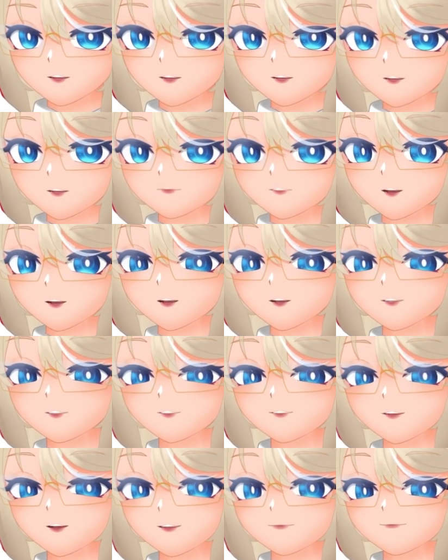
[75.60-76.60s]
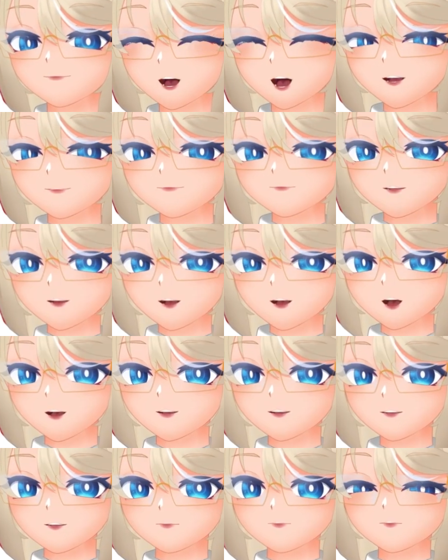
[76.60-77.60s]
Riggers, if I'm
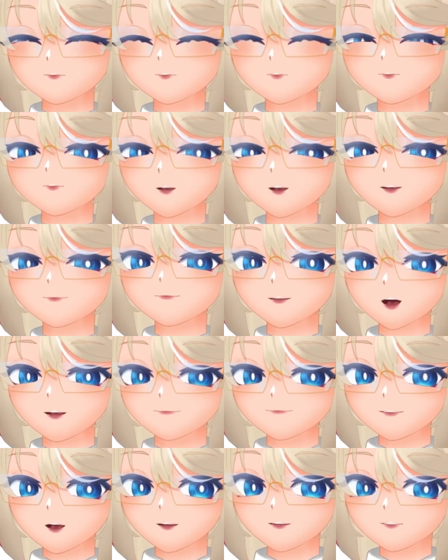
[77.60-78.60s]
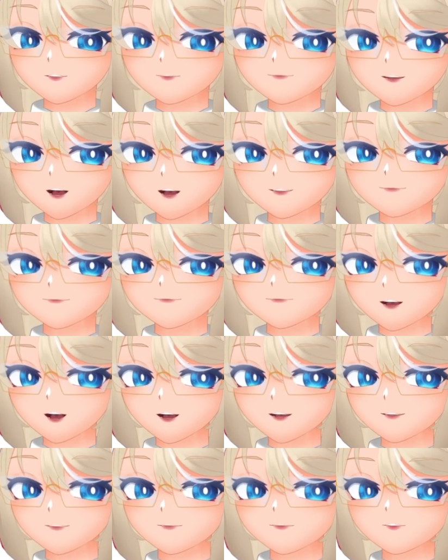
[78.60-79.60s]
paying you to rig my model, that
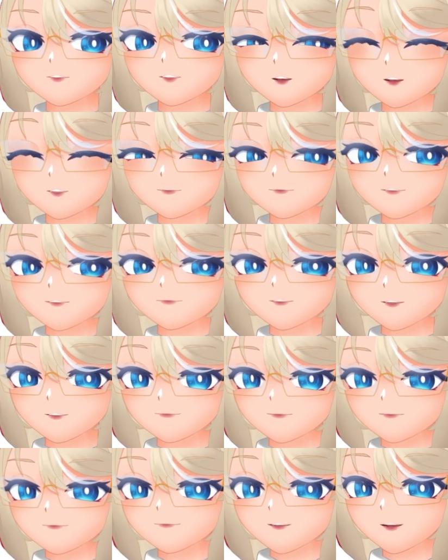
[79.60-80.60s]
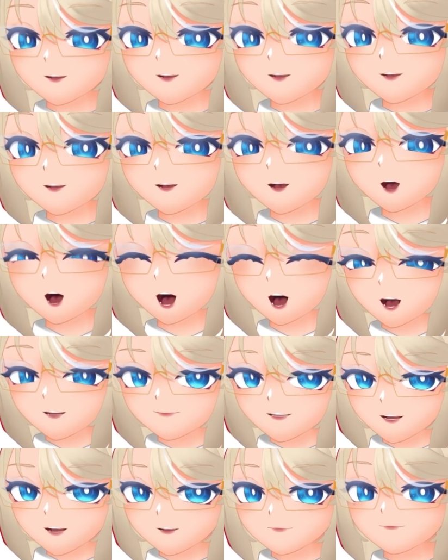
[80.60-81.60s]
file should also go to me. I
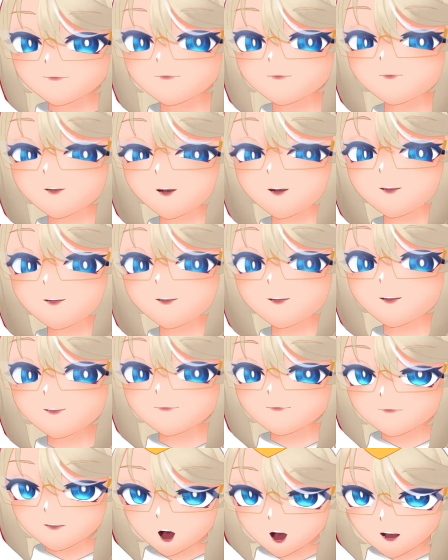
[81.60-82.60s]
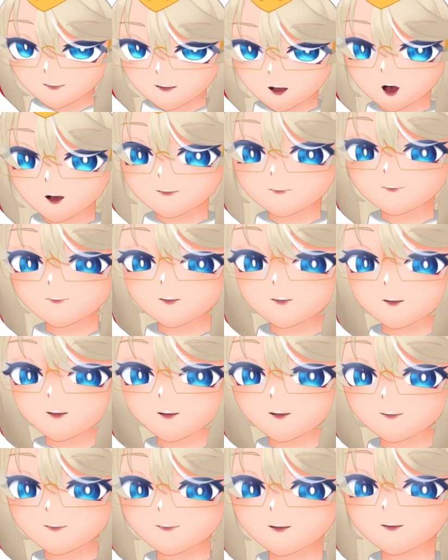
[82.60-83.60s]
paid for it. It is my model.
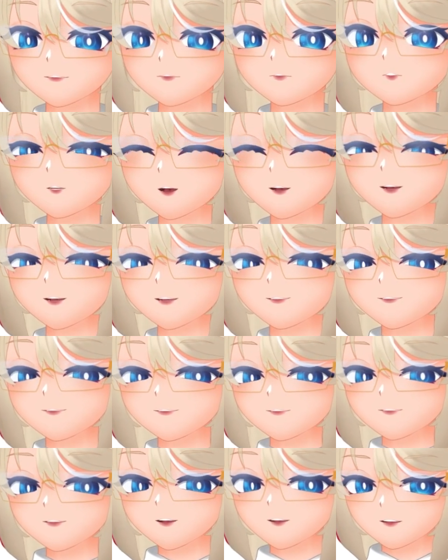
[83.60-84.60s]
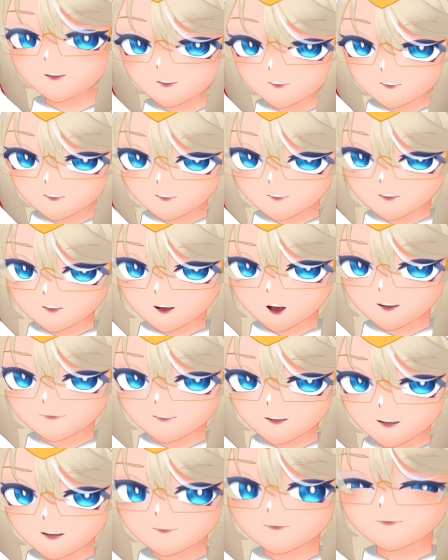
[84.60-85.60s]
Like, what is this industry? I
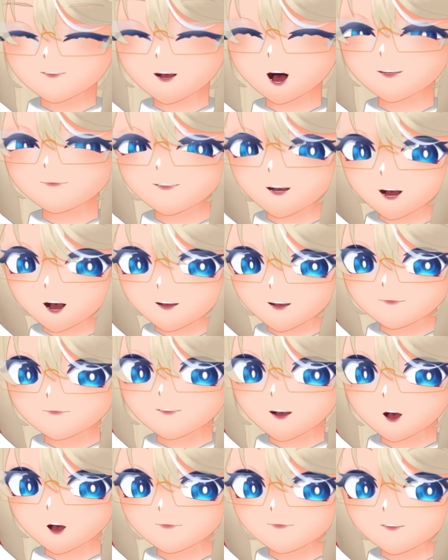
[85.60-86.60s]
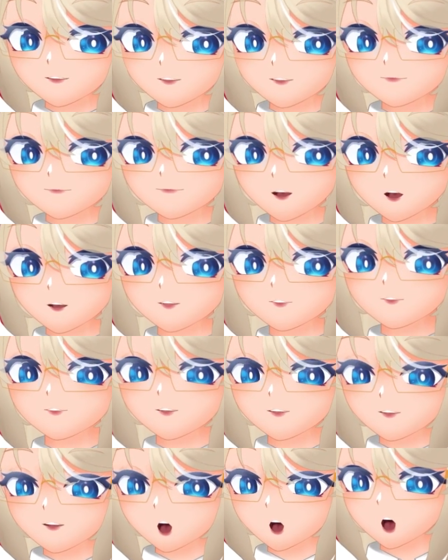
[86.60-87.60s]
pay thousands of dollars
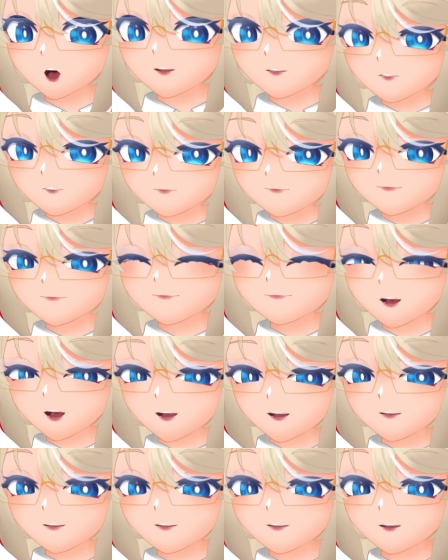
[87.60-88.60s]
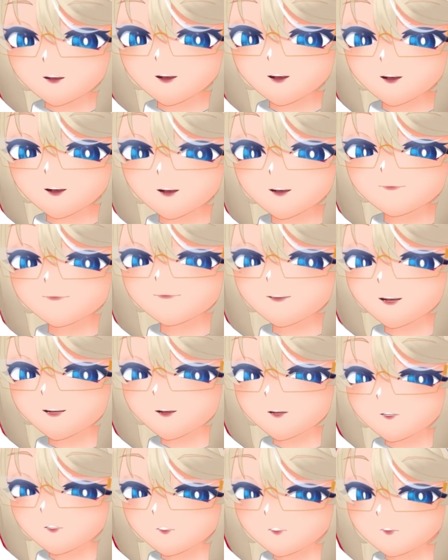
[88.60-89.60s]
to not own the file of
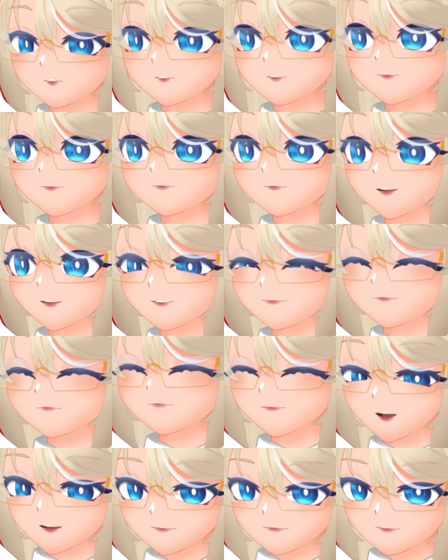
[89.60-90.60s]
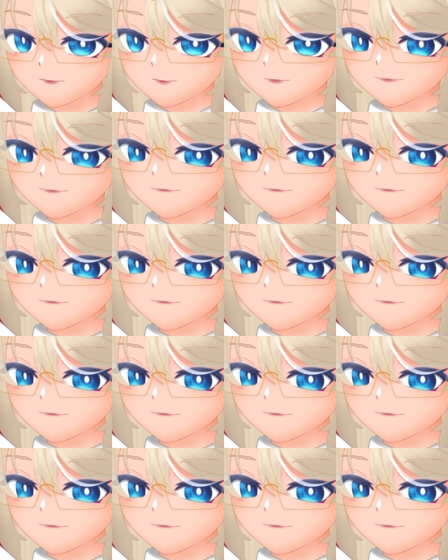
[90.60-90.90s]
my own rigged model.